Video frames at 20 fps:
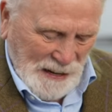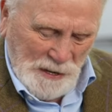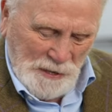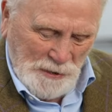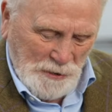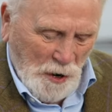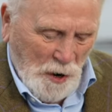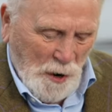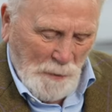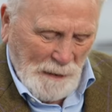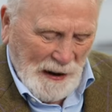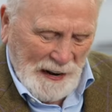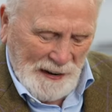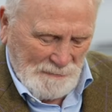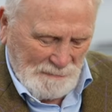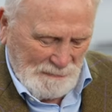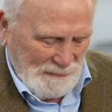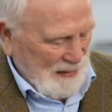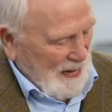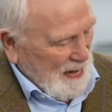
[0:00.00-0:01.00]
No, but uh,
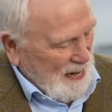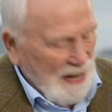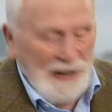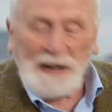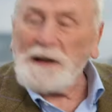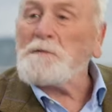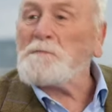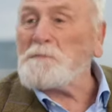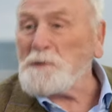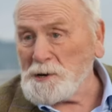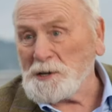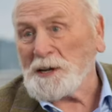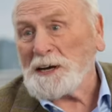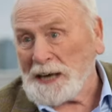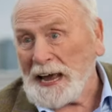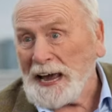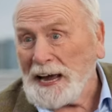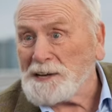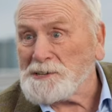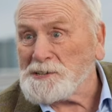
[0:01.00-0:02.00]
yeah, it would, I
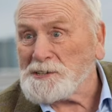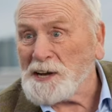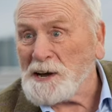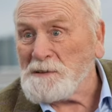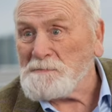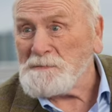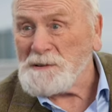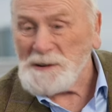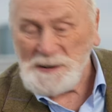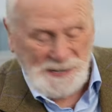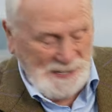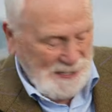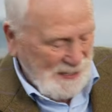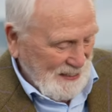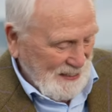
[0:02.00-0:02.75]
guess. It would.